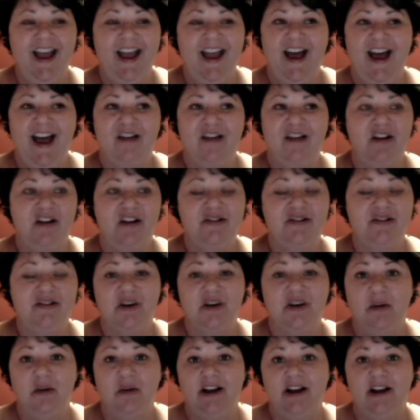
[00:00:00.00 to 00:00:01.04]
I've learned
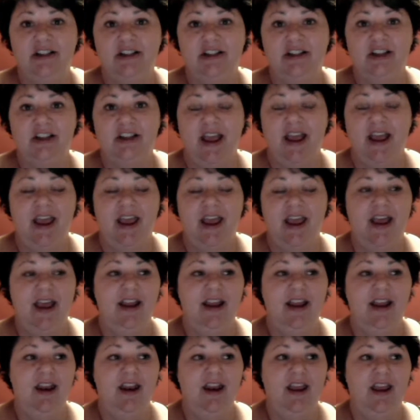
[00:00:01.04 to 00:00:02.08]
so much,
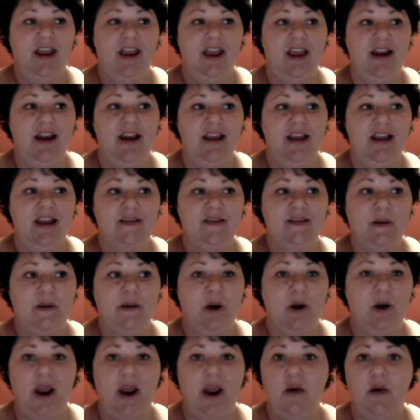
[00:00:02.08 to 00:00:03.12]
and it has been
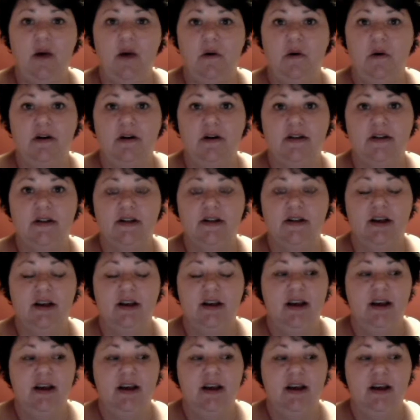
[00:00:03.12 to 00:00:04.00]
a great course.